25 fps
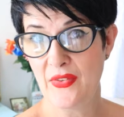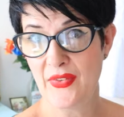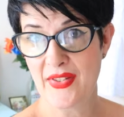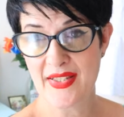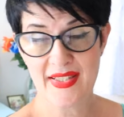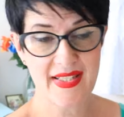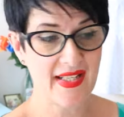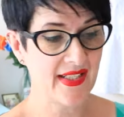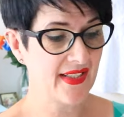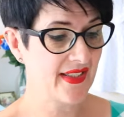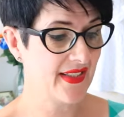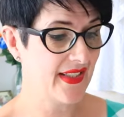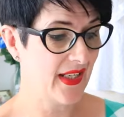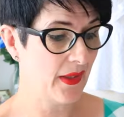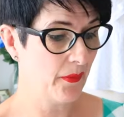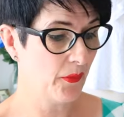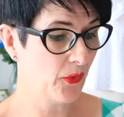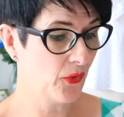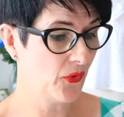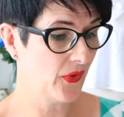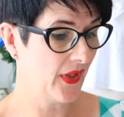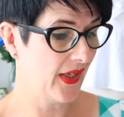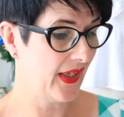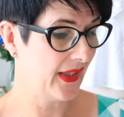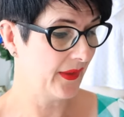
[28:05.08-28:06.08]
the Saturday
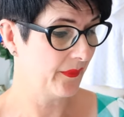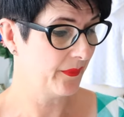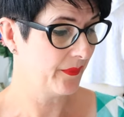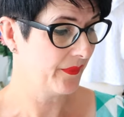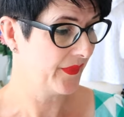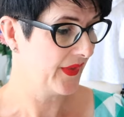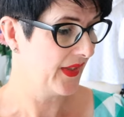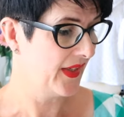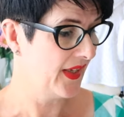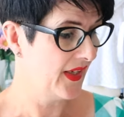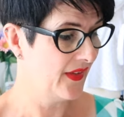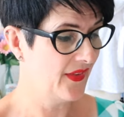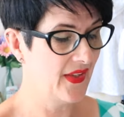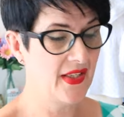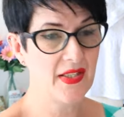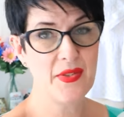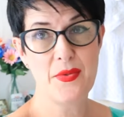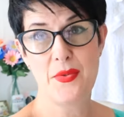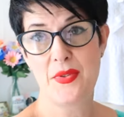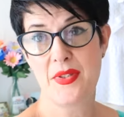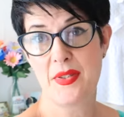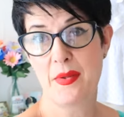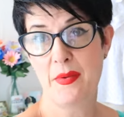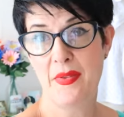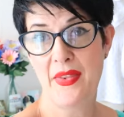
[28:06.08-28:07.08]
morning. This
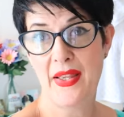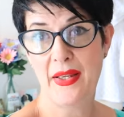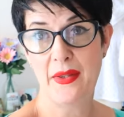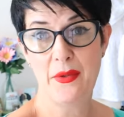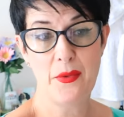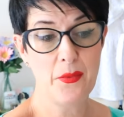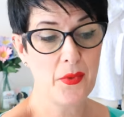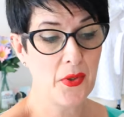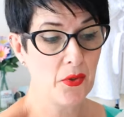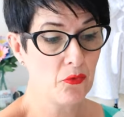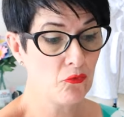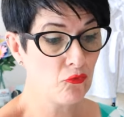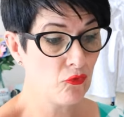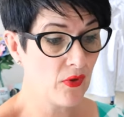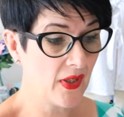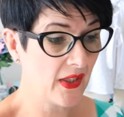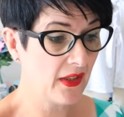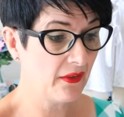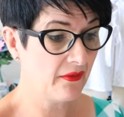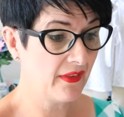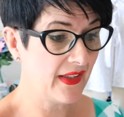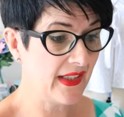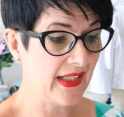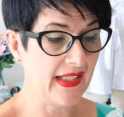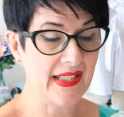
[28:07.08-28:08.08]
was the thing that we were really,
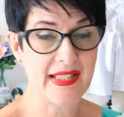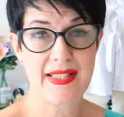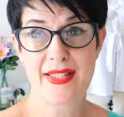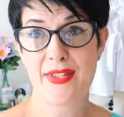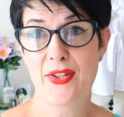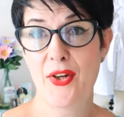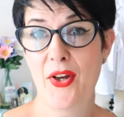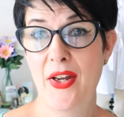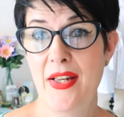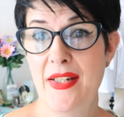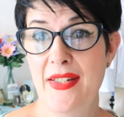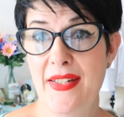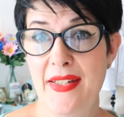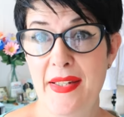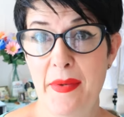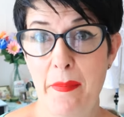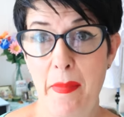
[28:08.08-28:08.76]
really excited